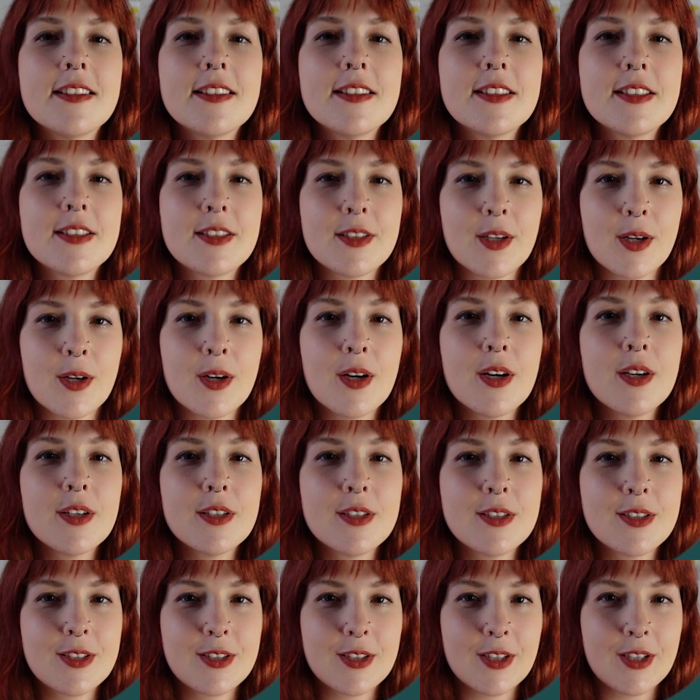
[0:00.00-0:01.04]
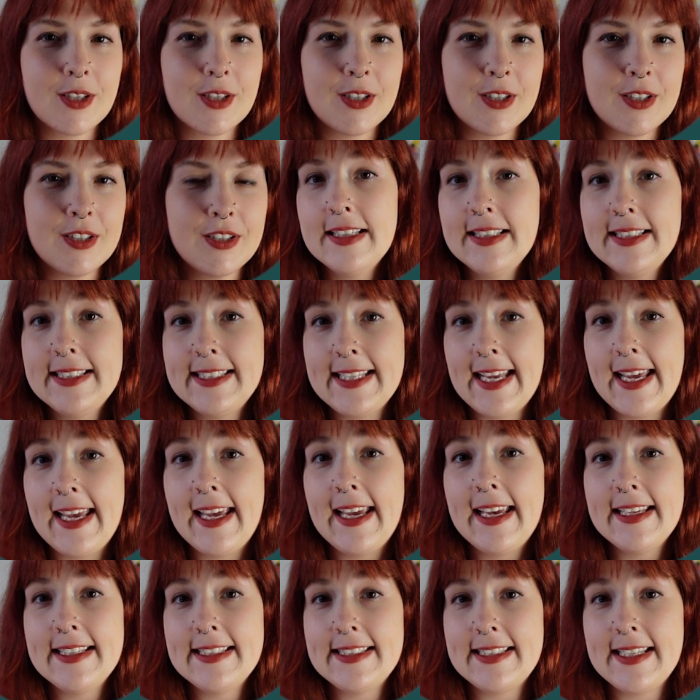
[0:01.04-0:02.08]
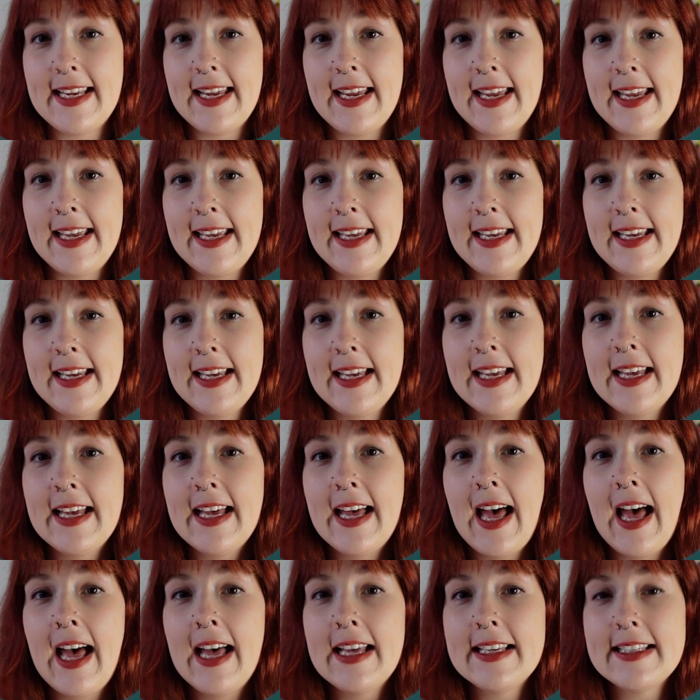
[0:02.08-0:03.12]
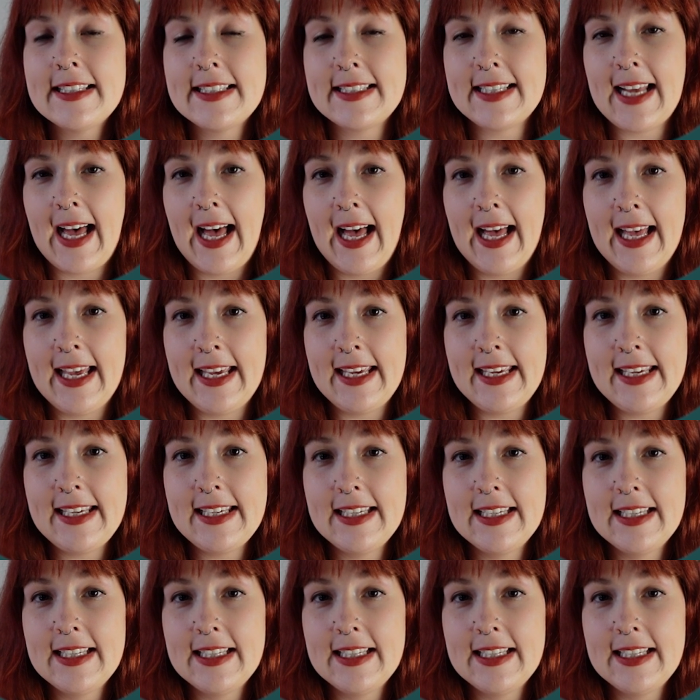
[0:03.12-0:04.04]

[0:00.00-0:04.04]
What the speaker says: so, so, se, sai,